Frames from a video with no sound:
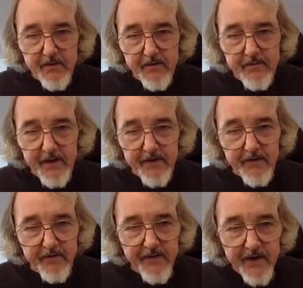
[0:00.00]
to a
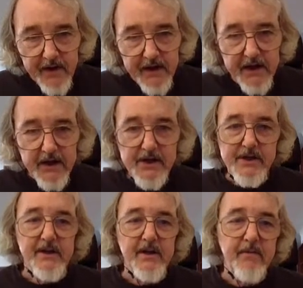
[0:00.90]
desert
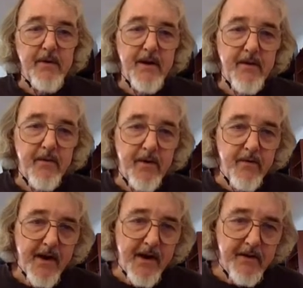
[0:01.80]
village, and then we
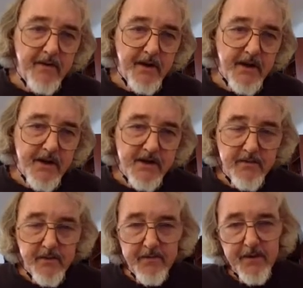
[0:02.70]
went around the
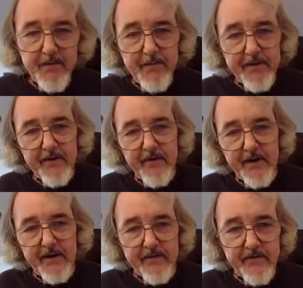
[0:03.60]
village, and we've been messing
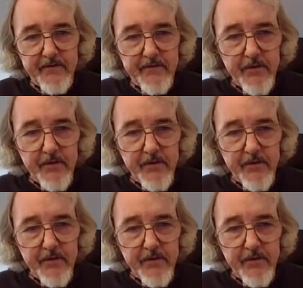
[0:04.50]
around these